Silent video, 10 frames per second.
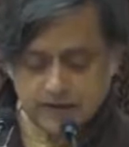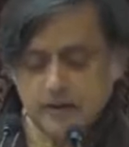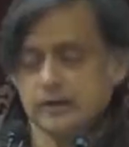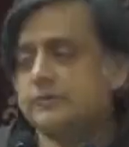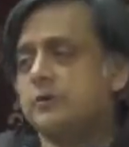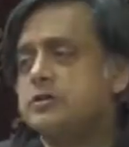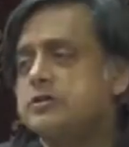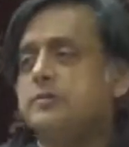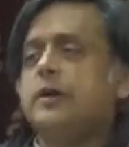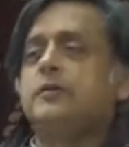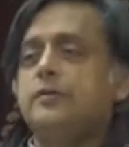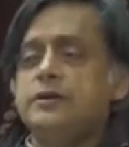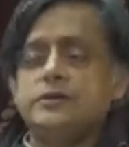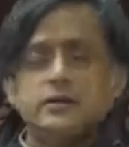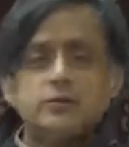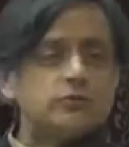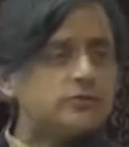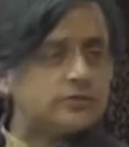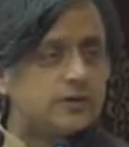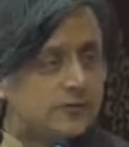And of course, the main reason is
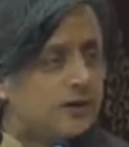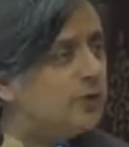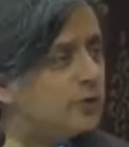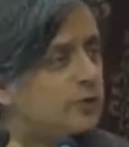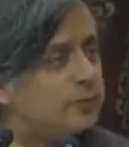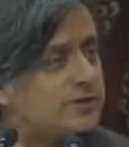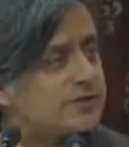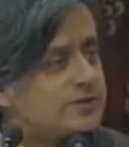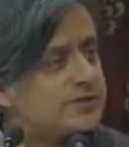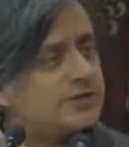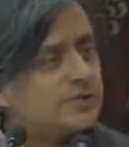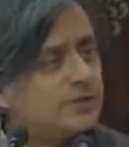also that they know the present system,